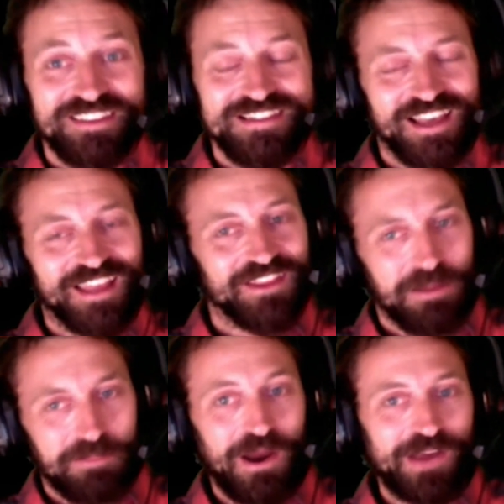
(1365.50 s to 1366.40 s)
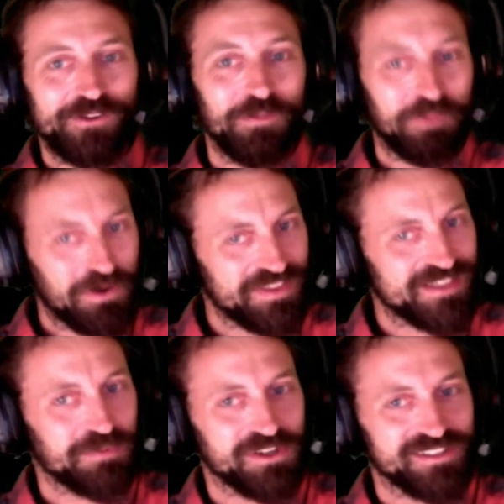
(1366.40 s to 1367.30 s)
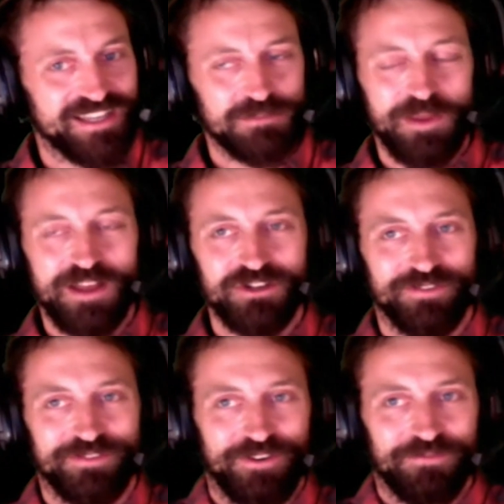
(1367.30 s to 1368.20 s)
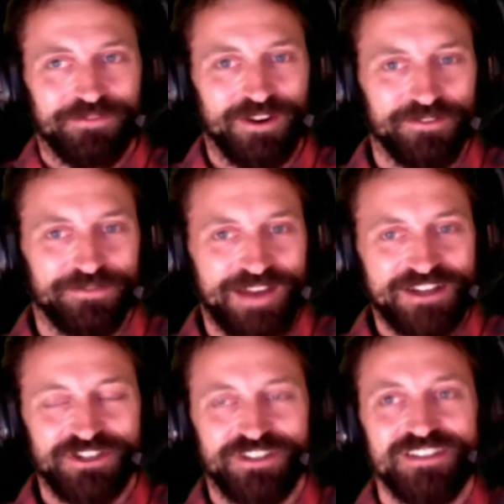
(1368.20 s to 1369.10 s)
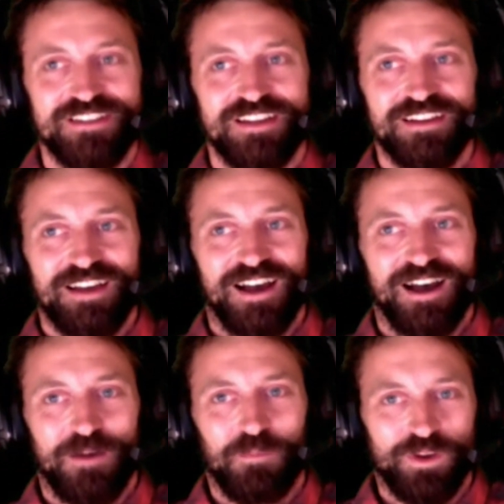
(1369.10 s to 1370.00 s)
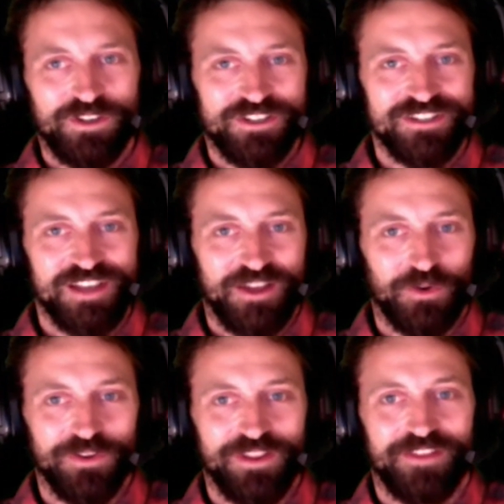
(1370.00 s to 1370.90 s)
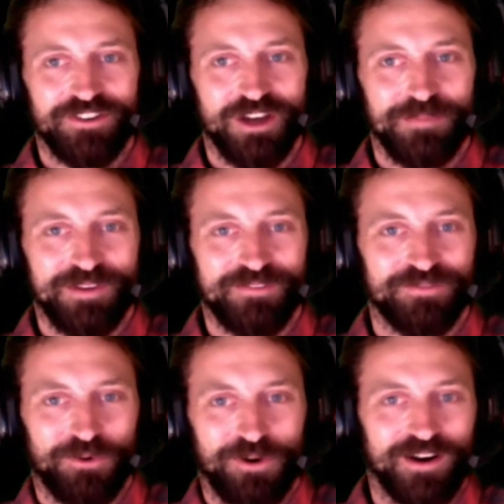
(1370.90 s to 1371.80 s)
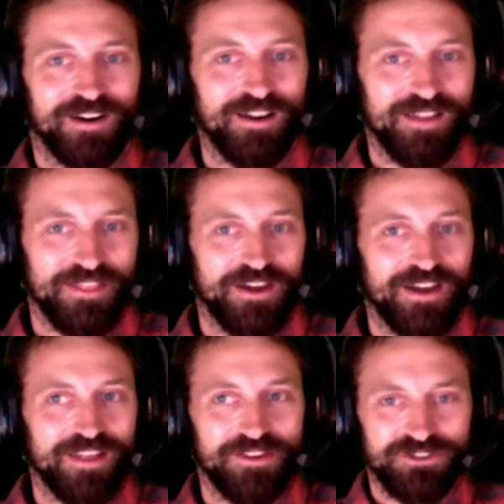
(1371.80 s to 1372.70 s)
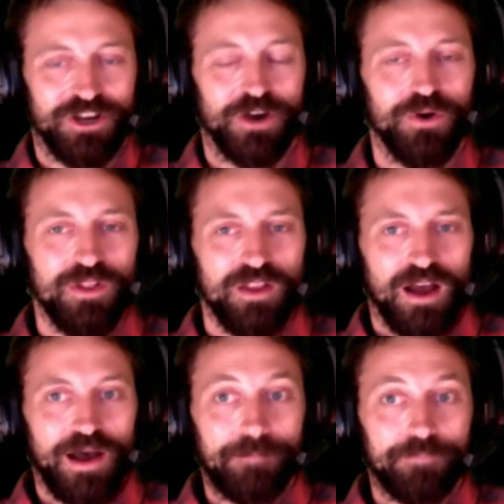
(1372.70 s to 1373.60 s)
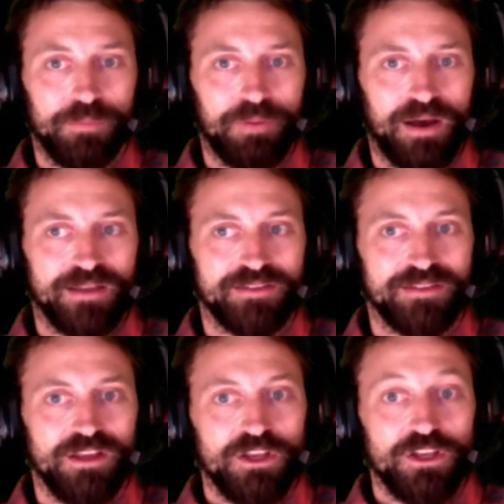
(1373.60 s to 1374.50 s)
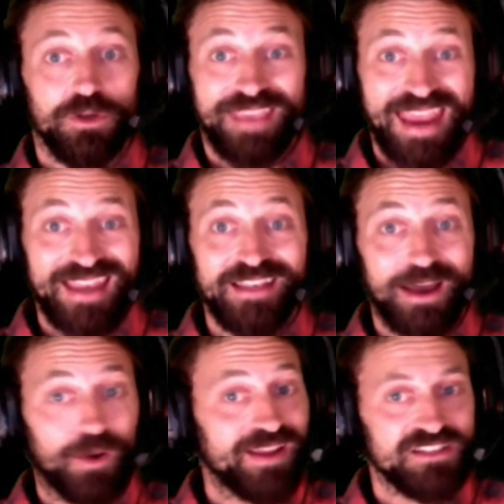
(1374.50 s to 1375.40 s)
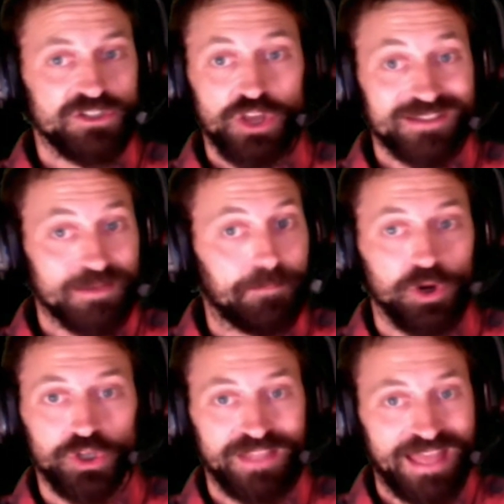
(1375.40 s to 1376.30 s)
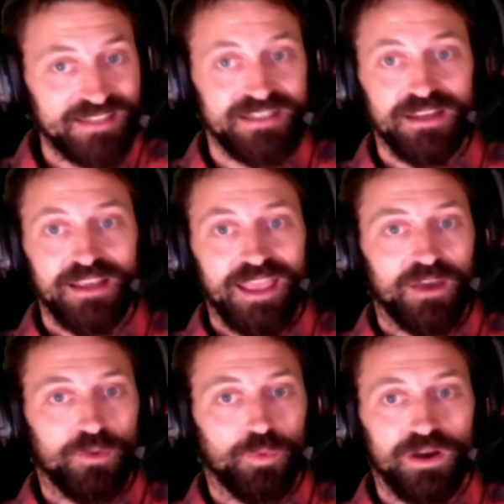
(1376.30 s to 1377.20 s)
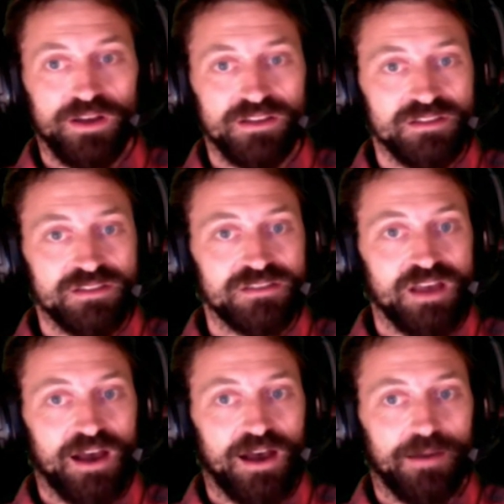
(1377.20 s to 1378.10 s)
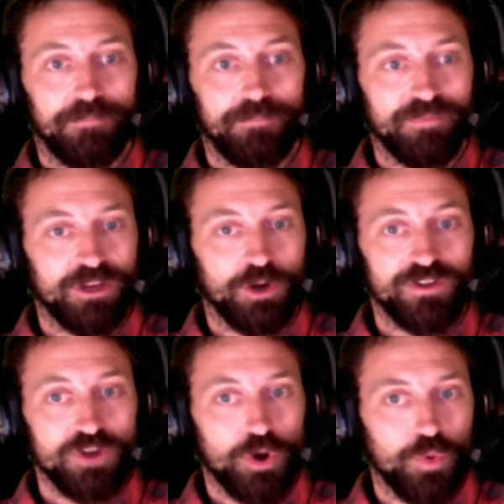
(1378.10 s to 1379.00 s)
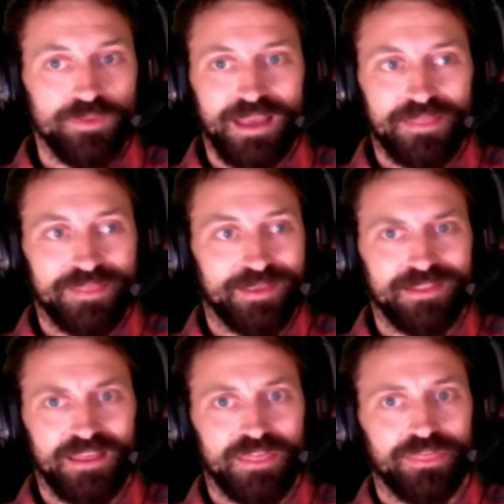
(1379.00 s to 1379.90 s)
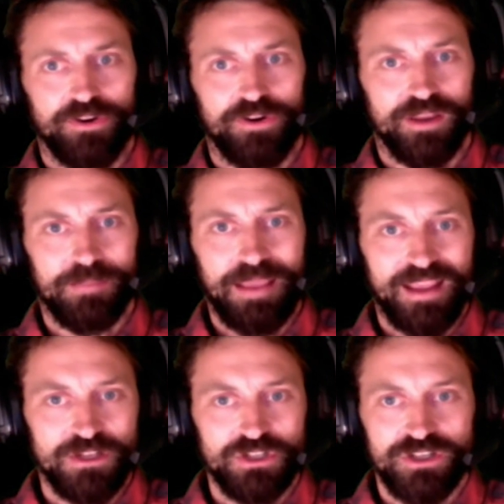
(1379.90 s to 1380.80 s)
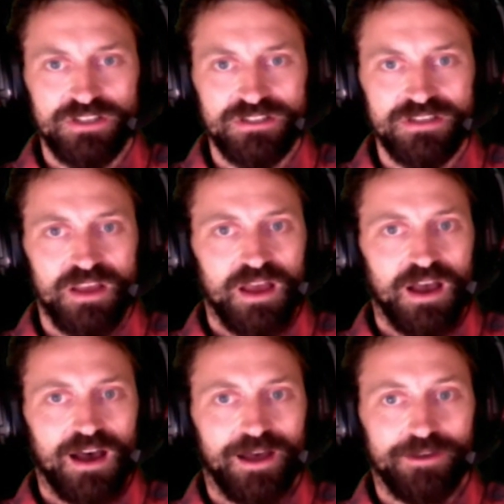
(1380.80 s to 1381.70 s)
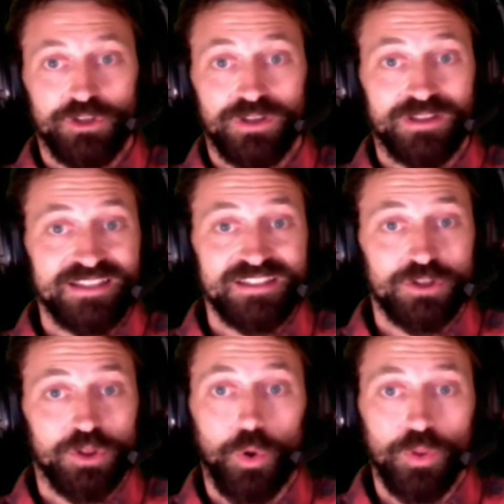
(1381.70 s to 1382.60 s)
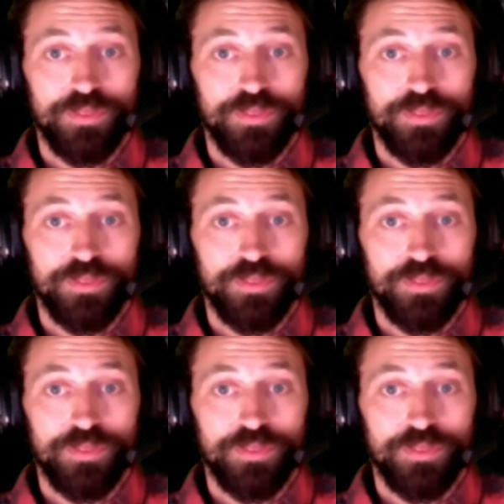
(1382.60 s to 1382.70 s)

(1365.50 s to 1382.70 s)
these. I, I wrote both these books in exponential fashions, um, which is a whole nother topic for another another show. Um, but you know, CanaDAO, it's a it's a booklet. It was um, you know, it's only I think like 30 pages. Uh, you can listen to the